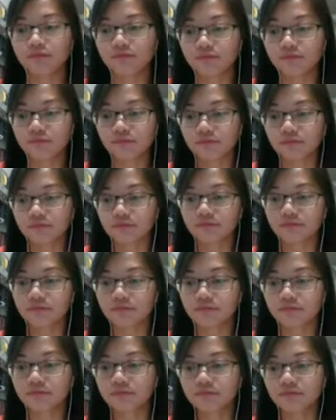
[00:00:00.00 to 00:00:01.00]

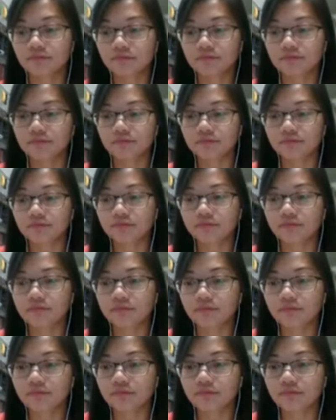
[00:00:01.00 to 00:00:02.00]

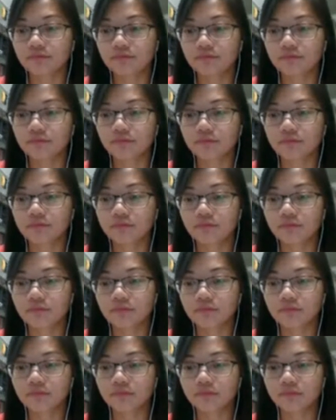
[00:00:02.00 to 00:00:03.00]

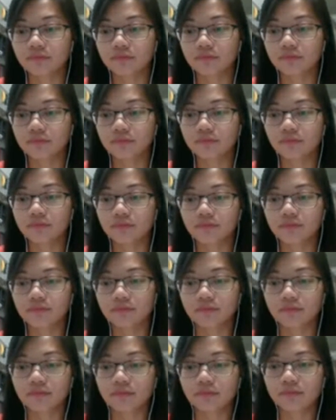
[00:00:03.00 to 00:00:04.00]

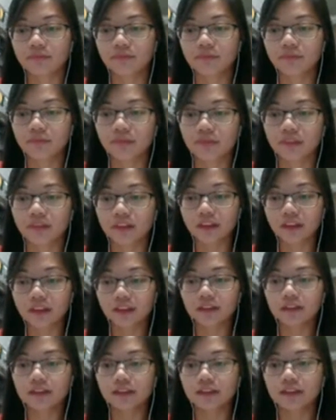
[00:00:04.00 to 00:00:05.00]

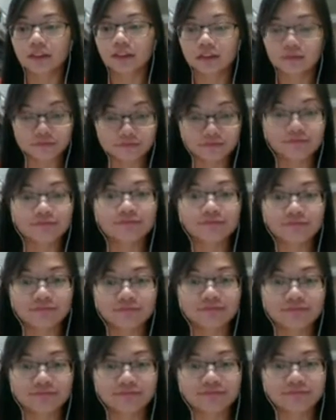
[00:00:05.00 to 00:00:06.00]

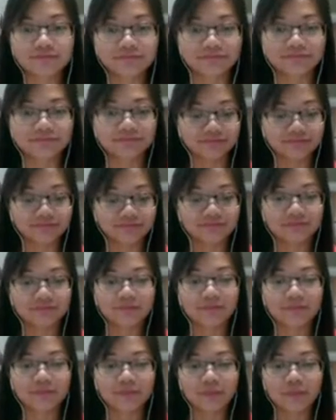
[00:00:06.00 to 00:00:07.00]

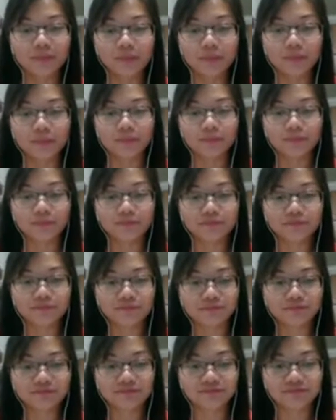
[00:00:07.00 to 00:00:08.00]
No words are spoken by the person on screen.